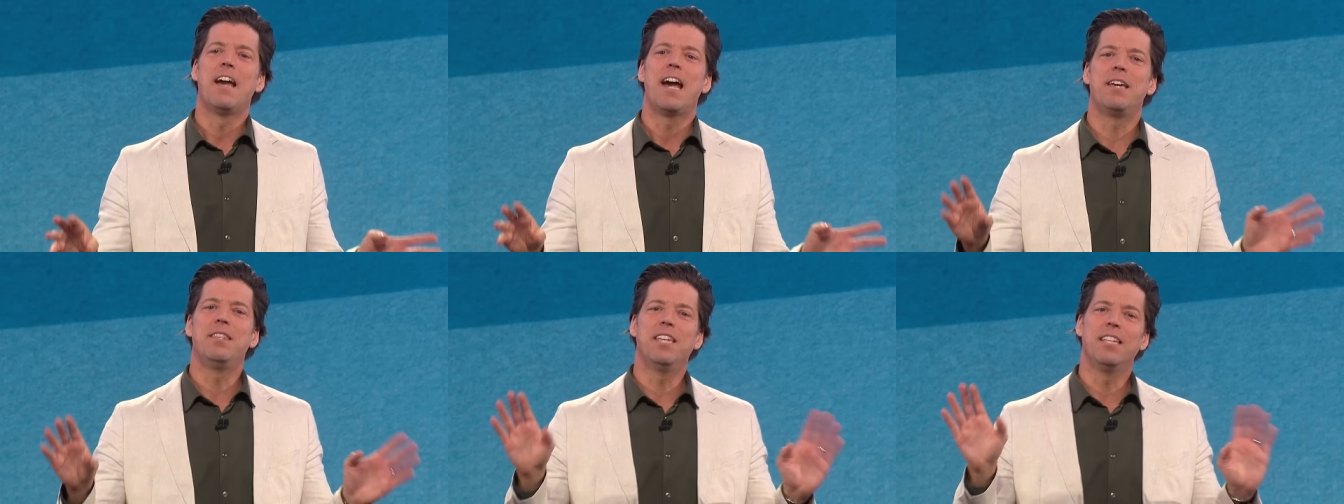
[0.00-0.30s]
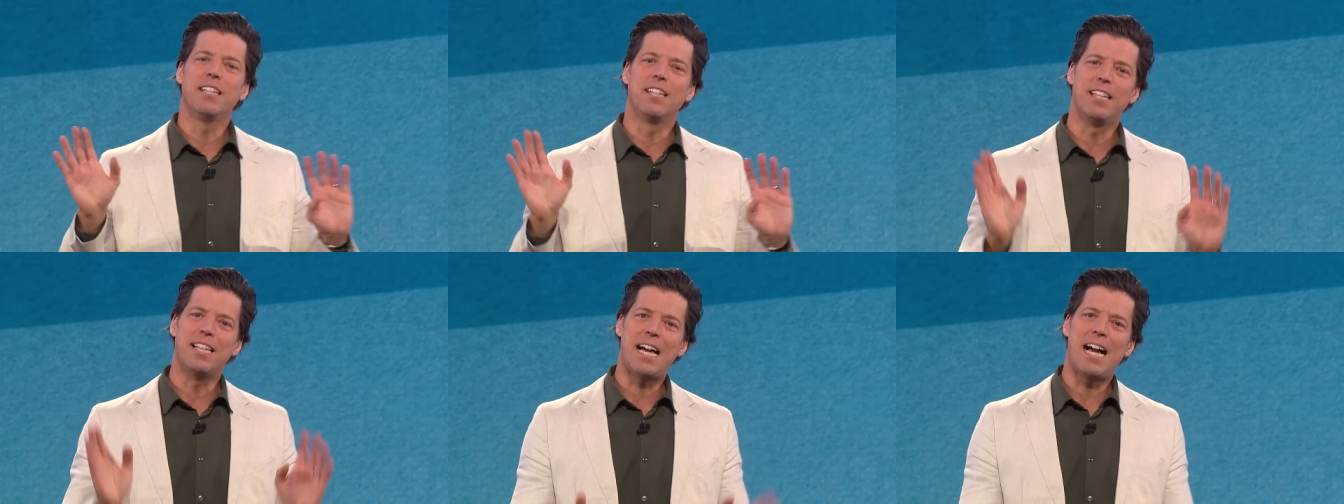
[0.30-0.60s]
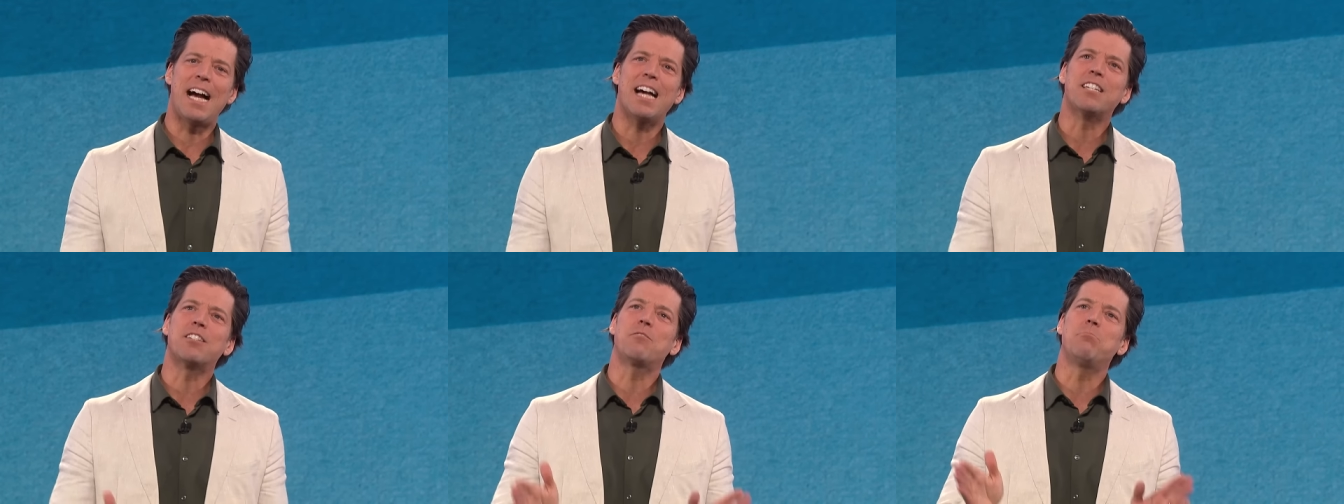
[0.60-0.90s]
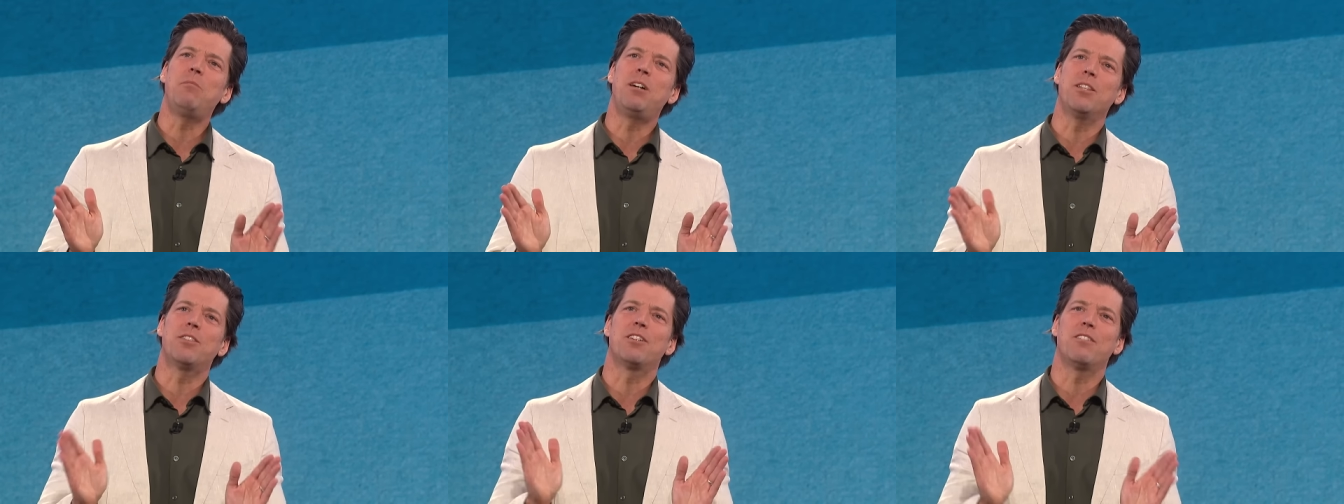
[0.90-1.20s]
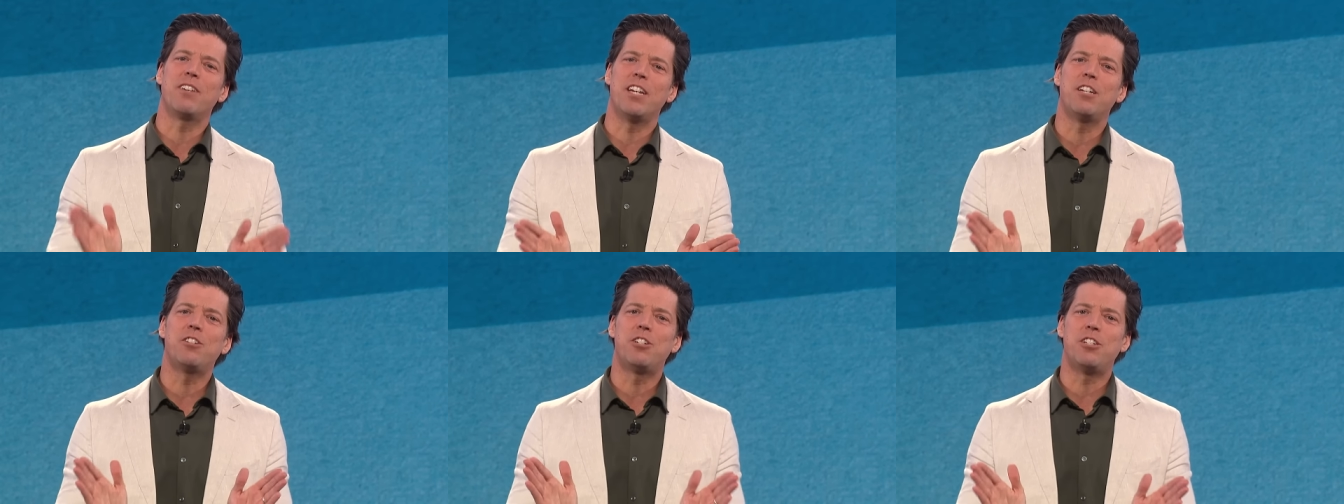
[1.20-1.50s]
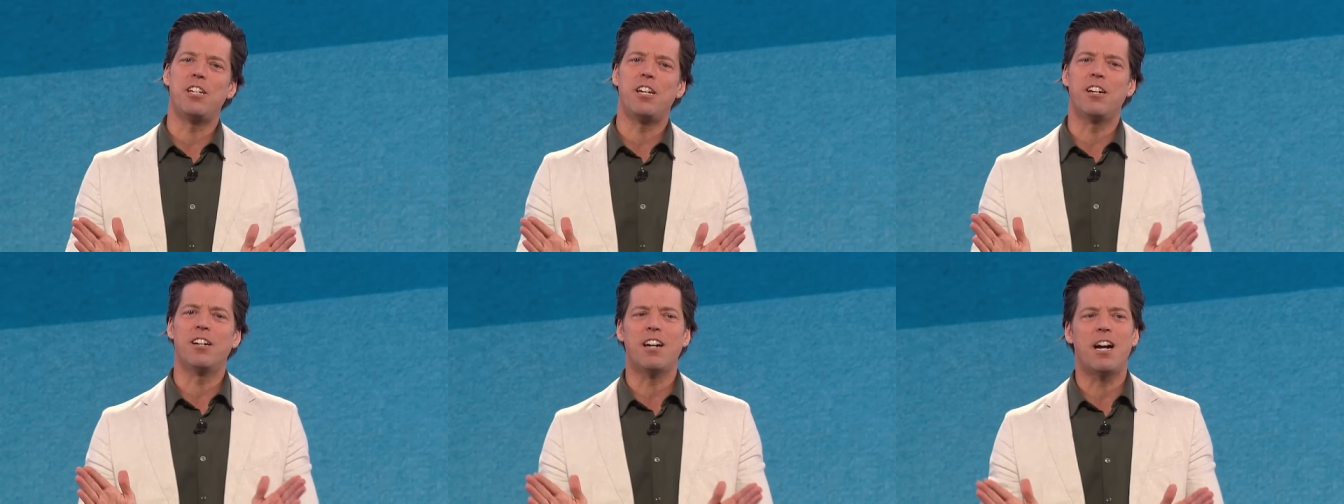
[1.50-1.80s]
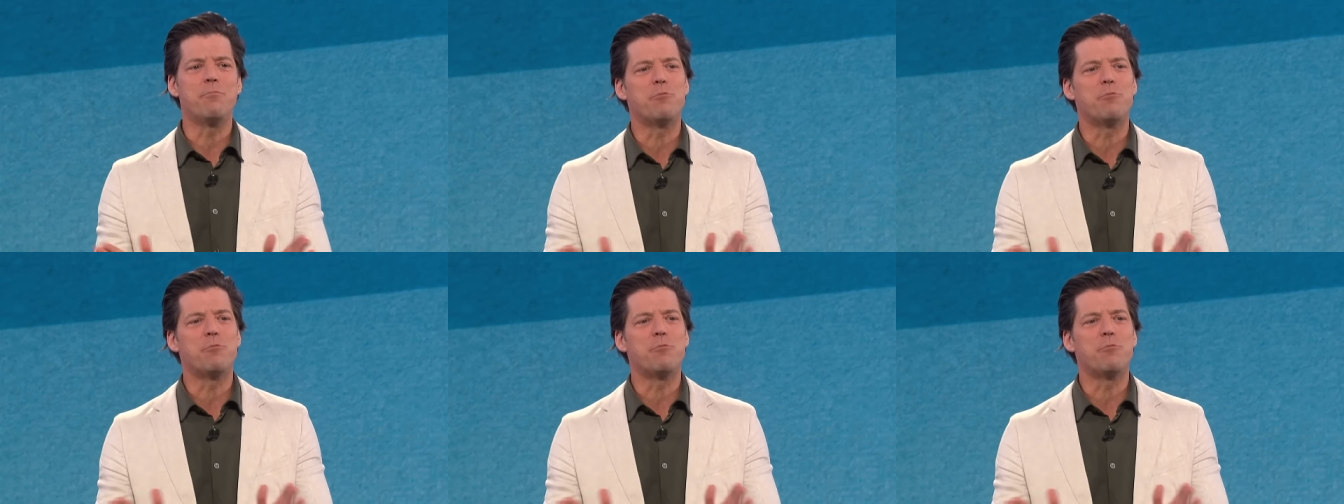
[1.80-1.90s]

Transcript: And then the last month of each year,